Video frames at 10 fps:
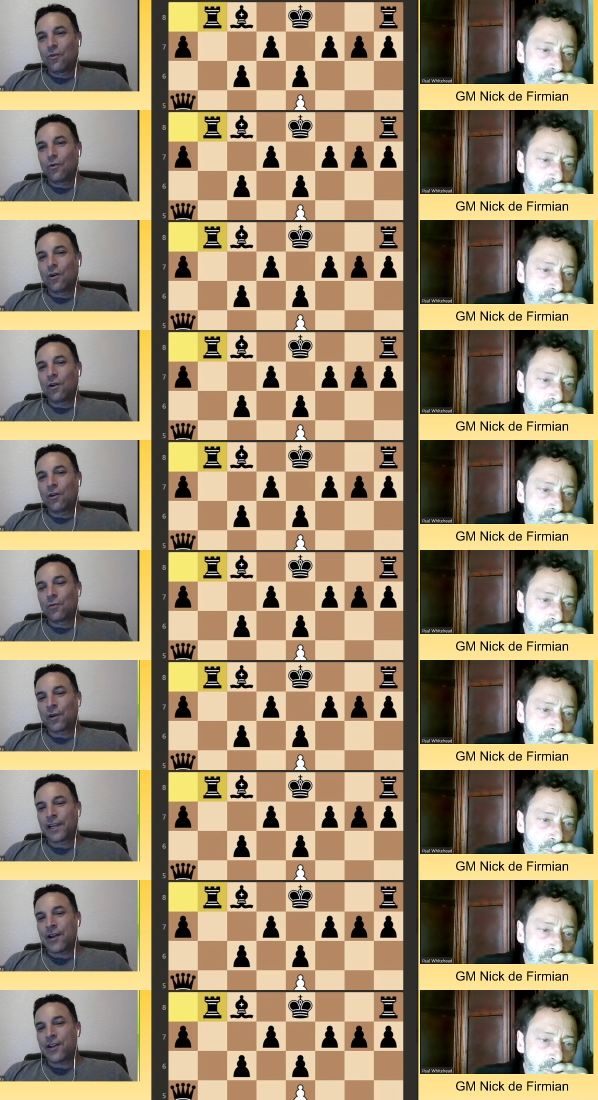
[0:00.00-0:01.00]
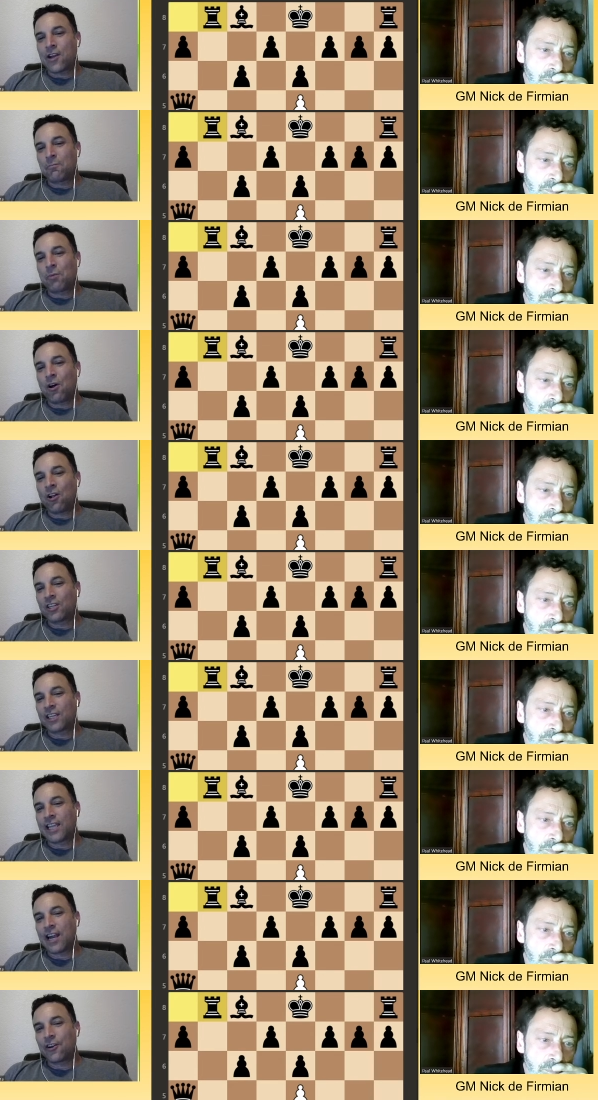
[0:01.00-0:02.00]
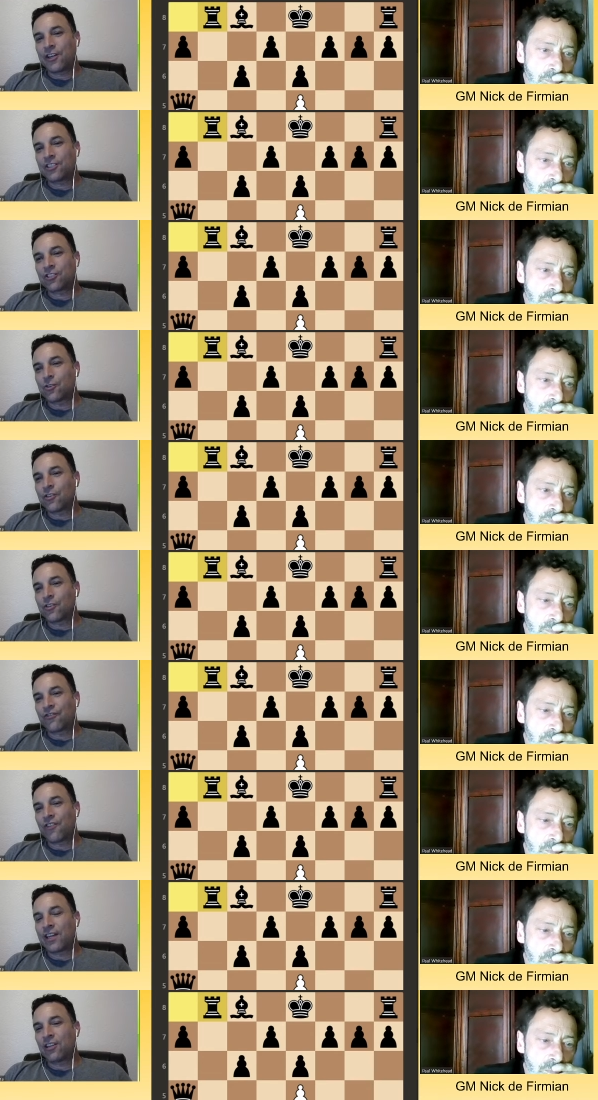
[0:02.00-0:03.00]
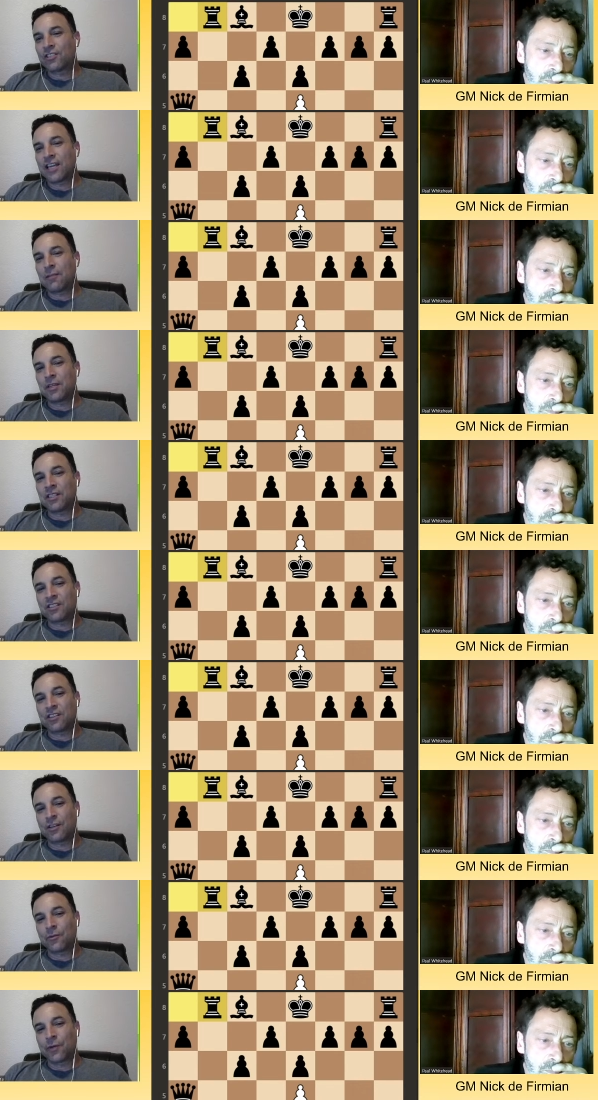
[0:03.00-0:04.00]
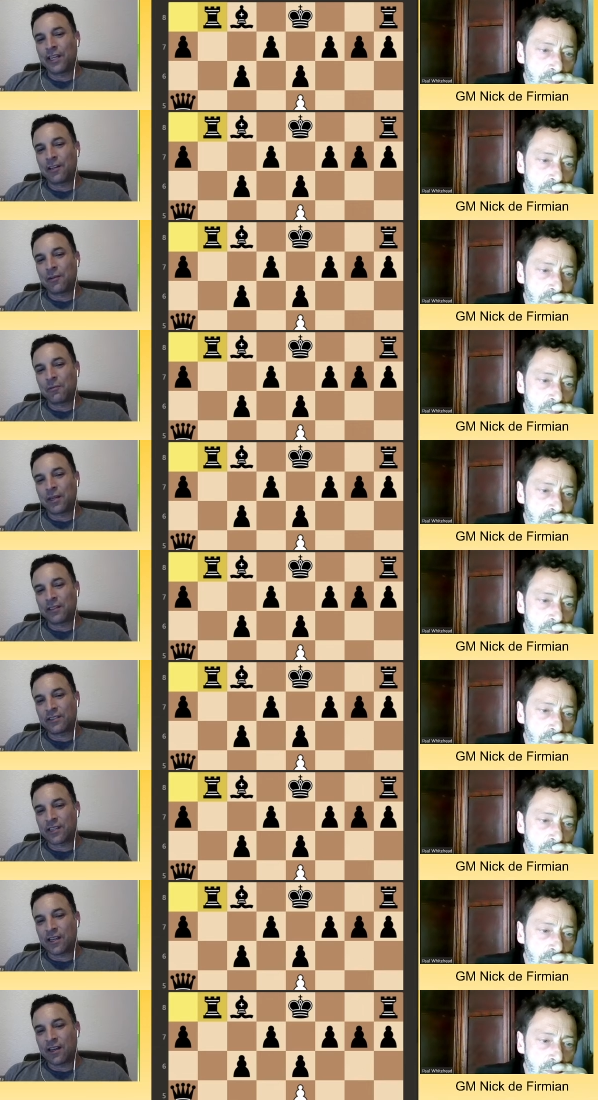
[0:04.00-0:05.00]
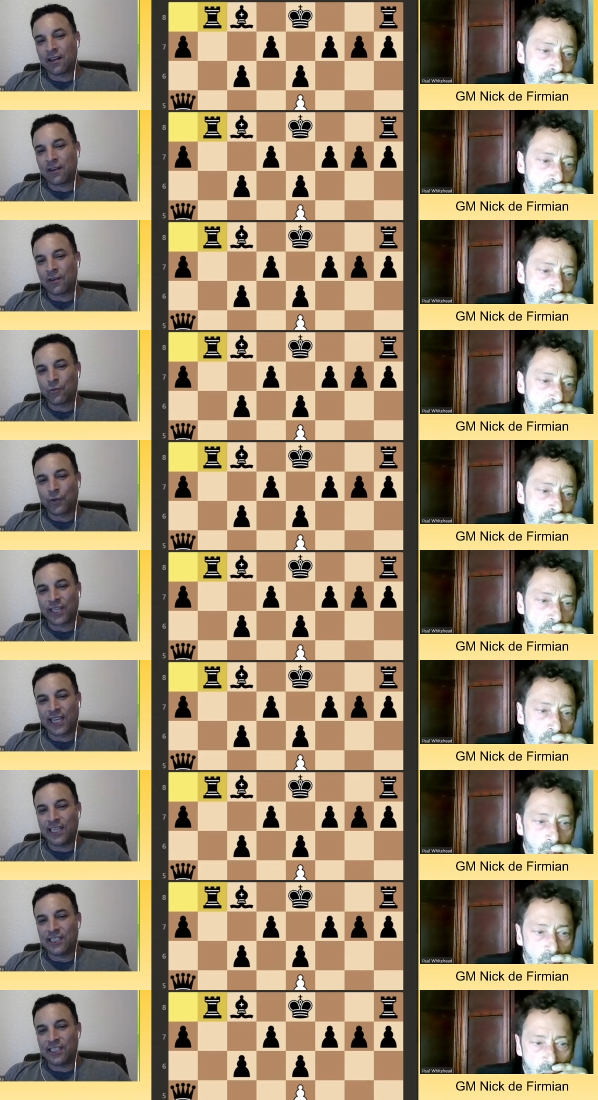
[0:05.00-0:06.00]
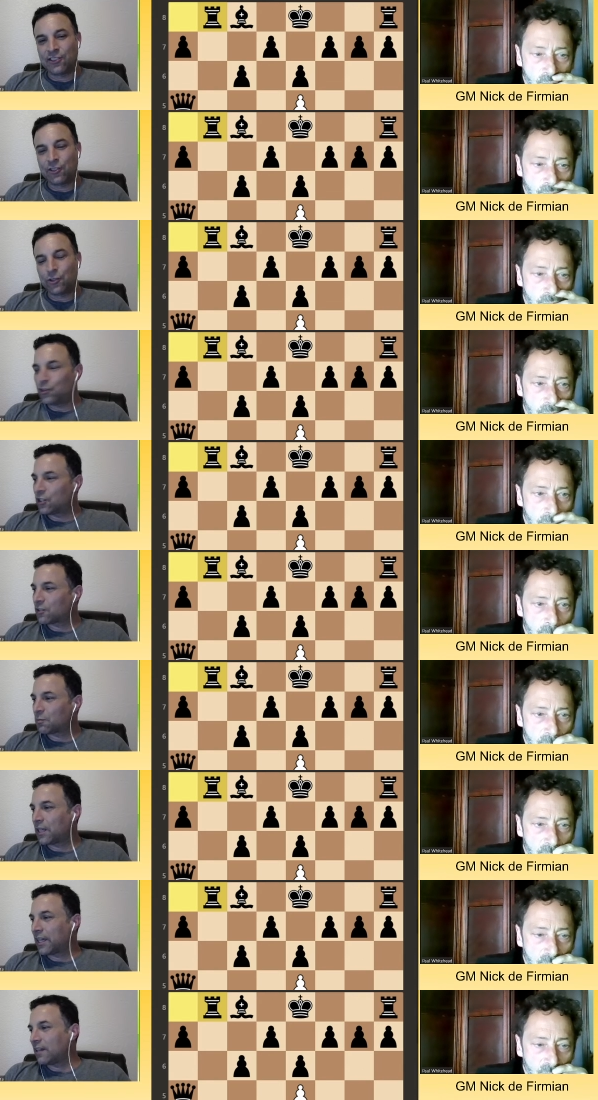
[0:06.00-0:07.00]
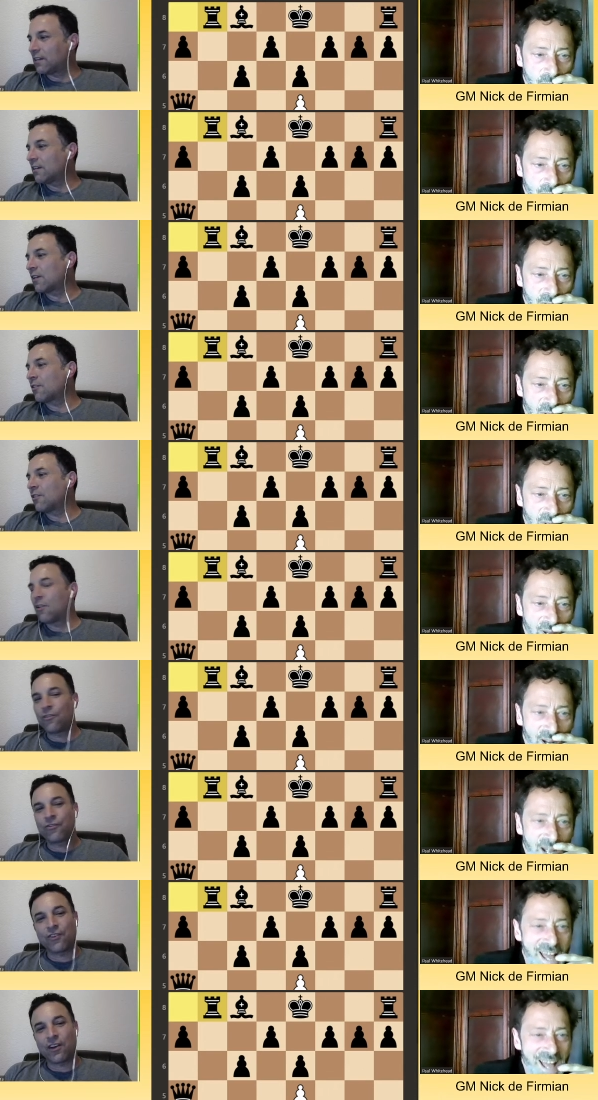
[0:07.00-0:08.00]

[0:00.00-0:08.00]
Speaker 1: Well, we're counting on Paul to carry us through the final 10 minutes of the arena, but uh, with King D2 just played, I don't know if,